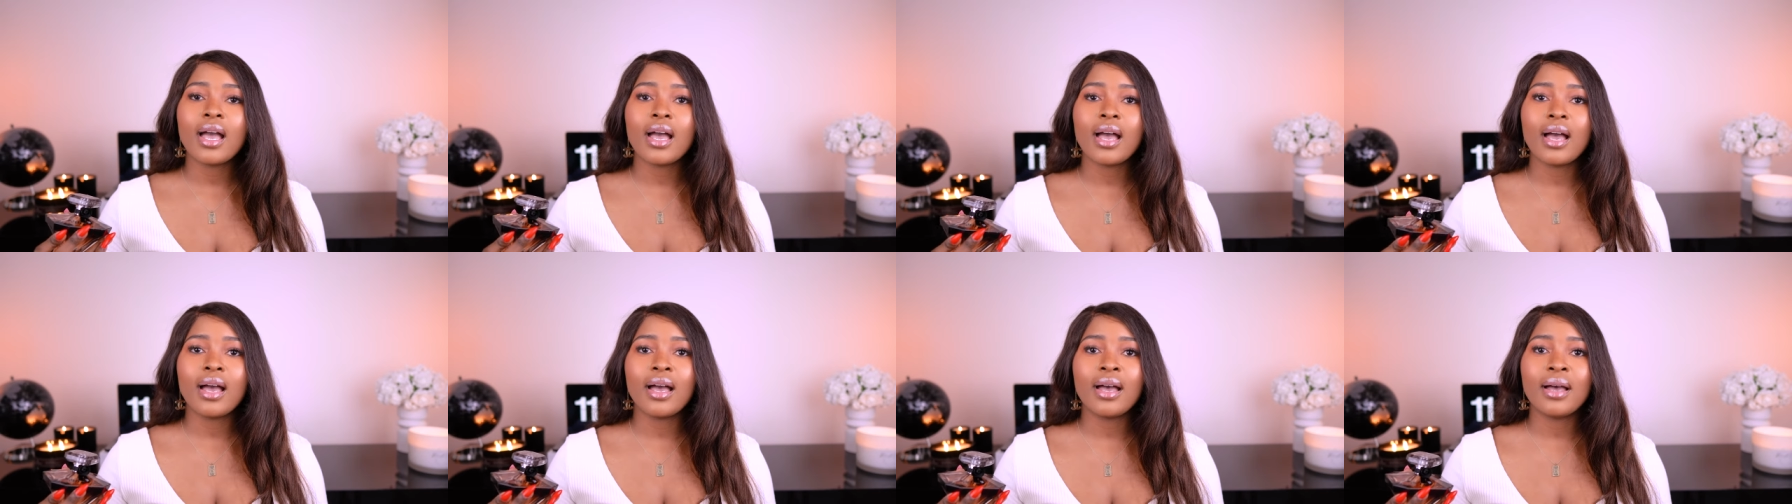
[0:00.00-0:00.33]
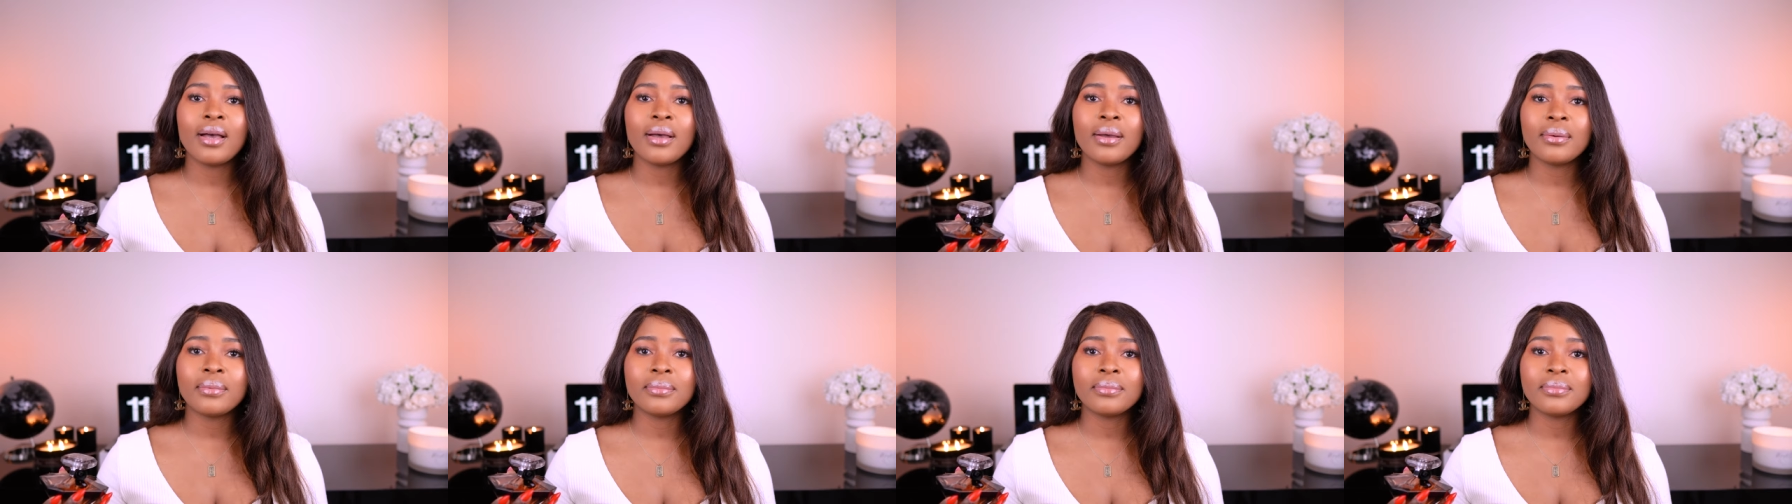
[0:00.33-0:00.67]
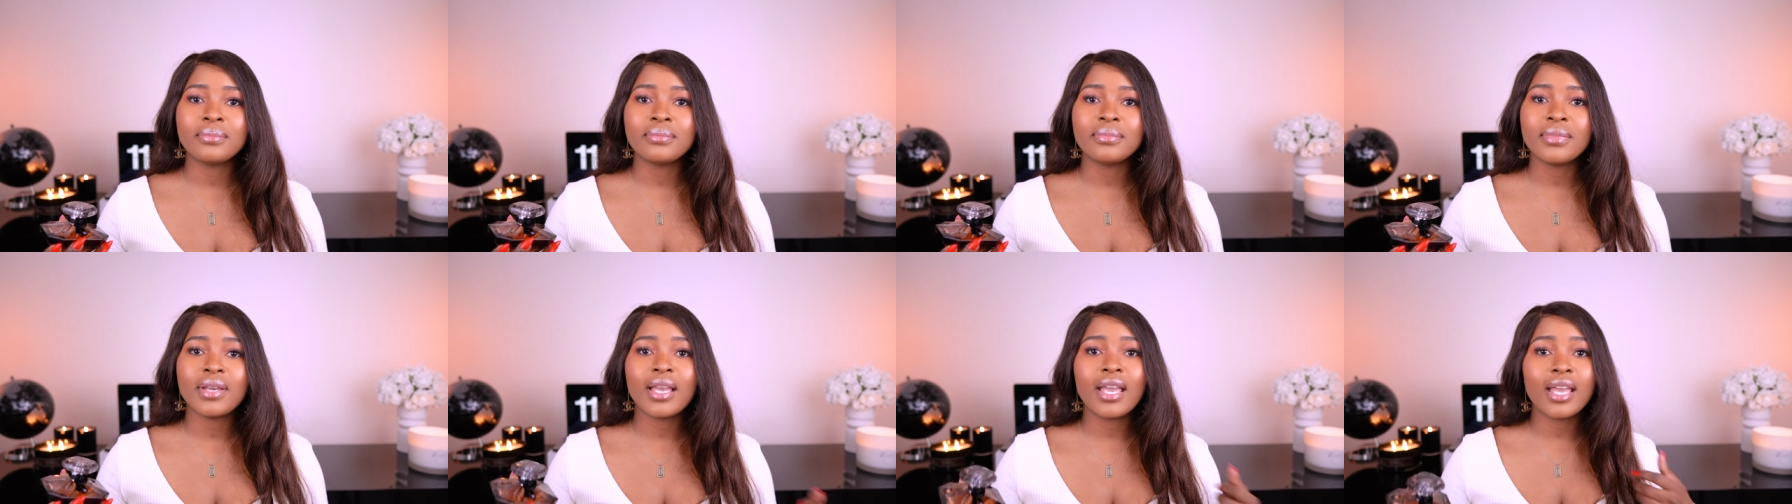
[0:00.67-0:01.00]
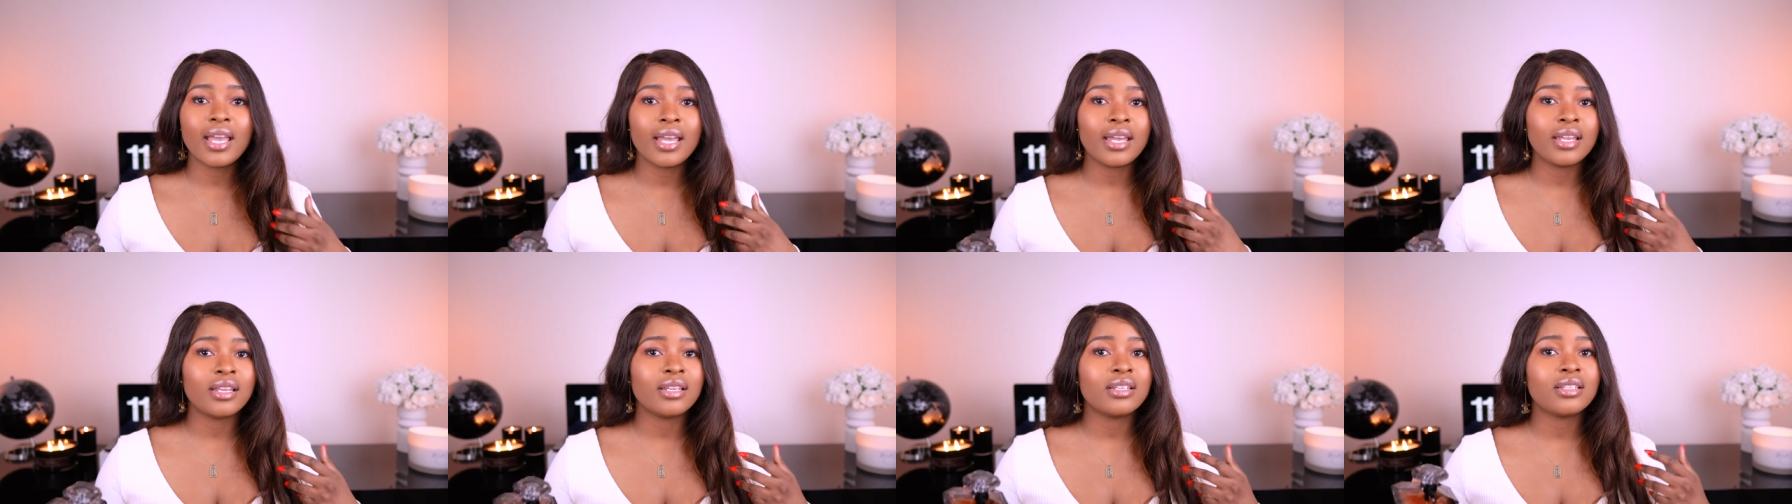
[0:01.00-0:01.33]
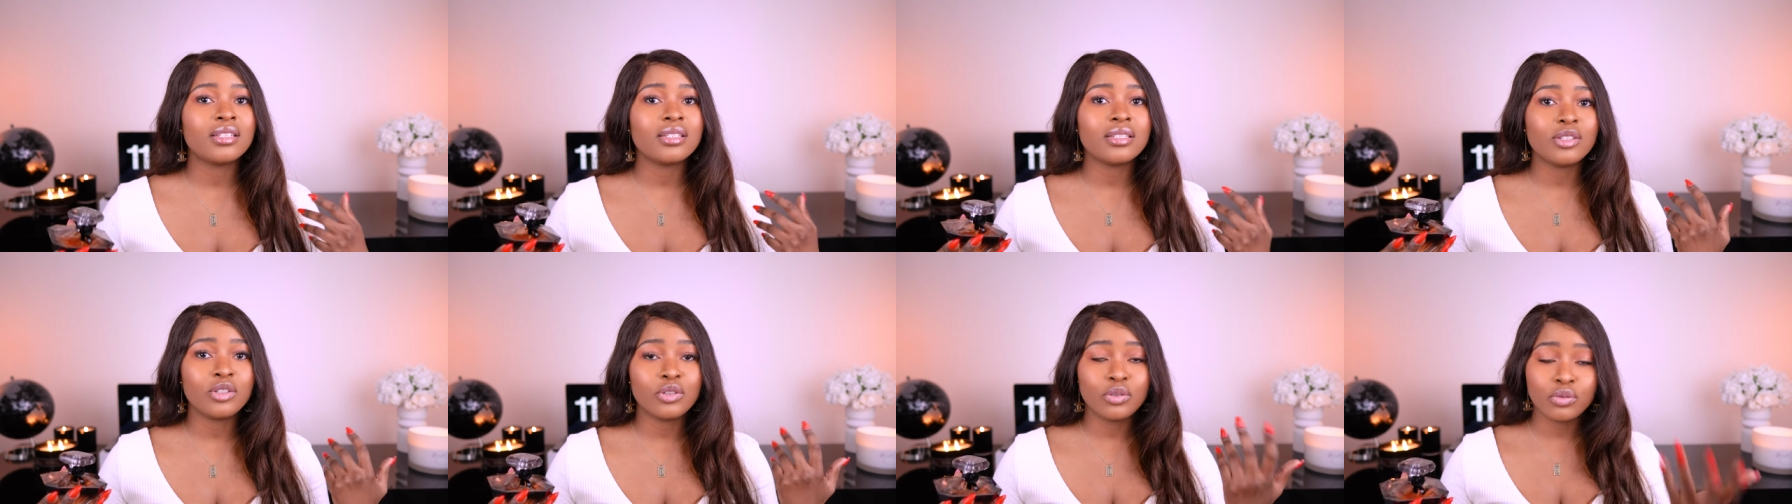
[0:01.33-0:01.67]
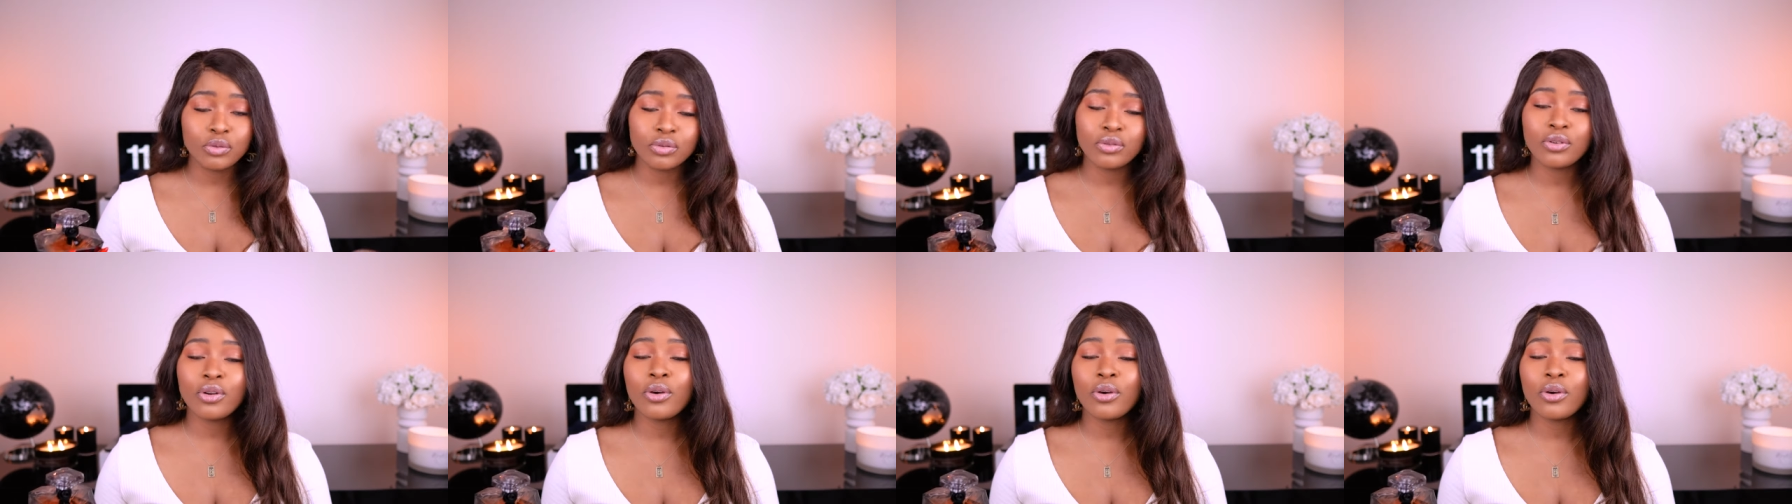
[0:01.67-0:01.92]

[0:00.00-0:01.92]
um, and you